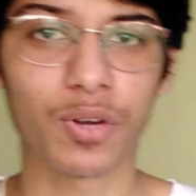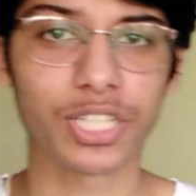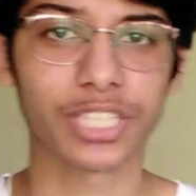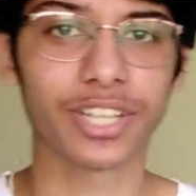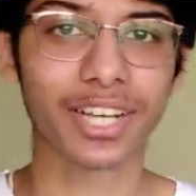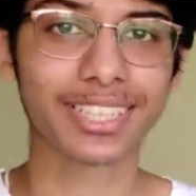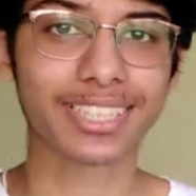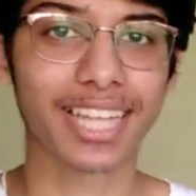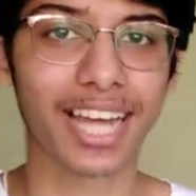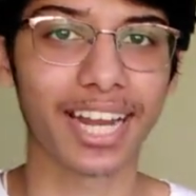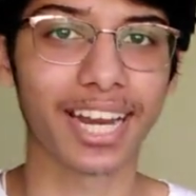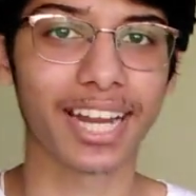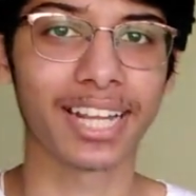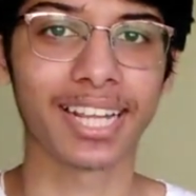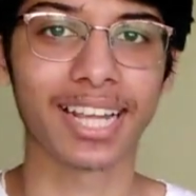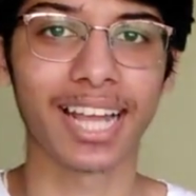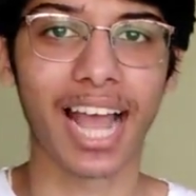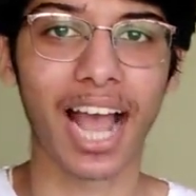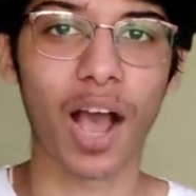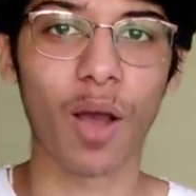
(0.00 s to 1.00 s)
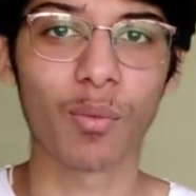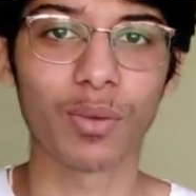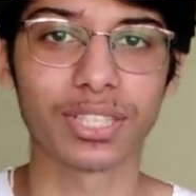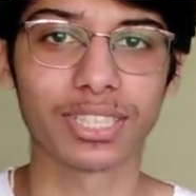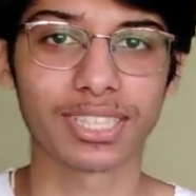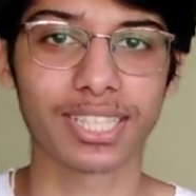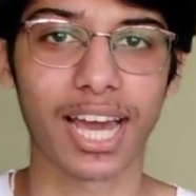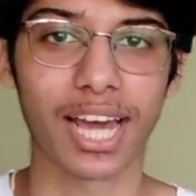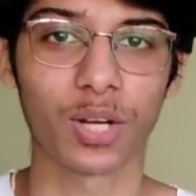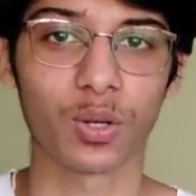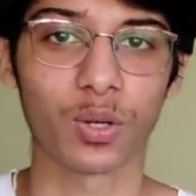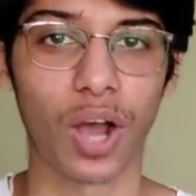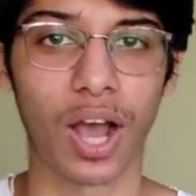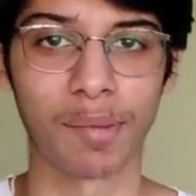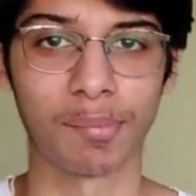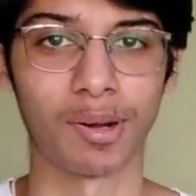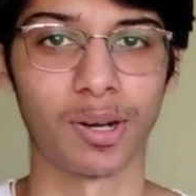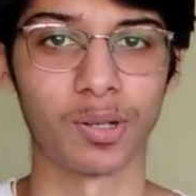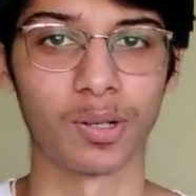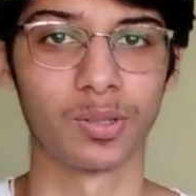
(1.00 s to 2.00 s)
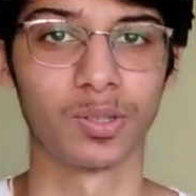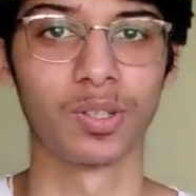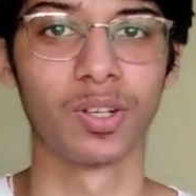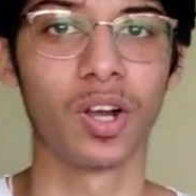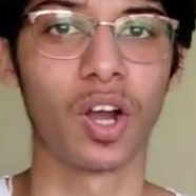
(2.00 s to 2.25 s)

Vashaktaning Aviskar Ko Amao.